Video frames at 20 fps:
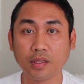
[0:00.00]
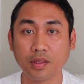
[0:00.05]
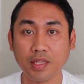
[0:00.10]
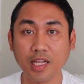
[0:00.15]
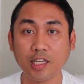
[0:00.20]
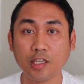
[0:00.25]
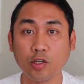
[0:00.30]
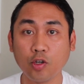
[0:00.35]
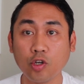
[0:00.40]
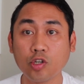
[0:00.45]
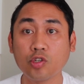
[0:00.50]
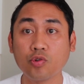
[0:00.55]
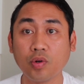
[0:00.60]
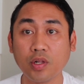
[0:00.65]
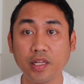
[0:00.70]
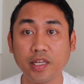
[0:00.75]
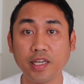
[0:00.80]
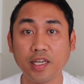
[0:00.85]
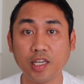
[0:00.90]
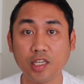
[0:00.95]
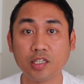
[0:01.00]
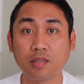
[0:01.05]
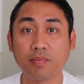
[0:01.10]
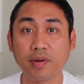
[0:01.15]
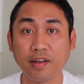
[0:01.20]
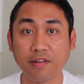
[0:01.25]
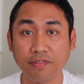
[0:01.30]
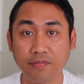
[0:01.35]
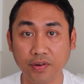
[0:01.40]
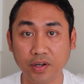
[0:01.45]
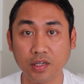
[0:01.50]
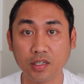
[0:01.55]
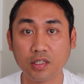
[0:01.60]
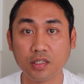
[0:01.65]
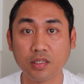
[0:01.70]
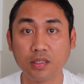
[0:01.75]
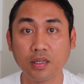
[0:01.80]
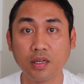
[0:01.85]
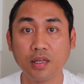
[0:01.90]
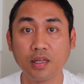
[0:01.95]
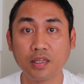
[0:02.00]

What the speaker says: That usually is my first